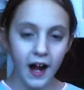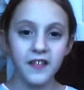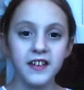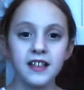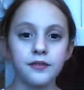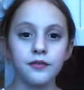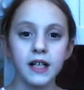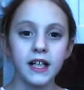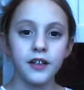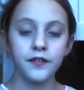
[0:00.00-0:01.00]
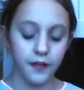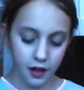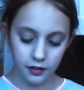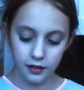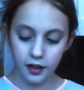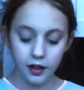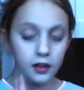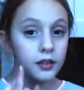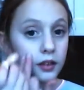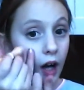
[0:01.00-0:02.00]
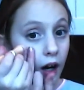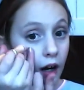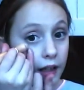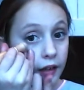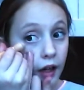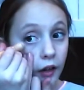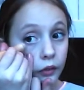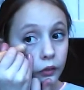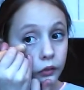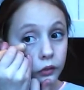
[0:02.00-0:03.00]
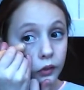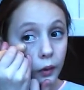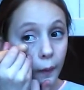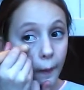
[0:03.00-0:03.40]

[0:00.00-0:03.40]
and this is really good for under dark eye circles.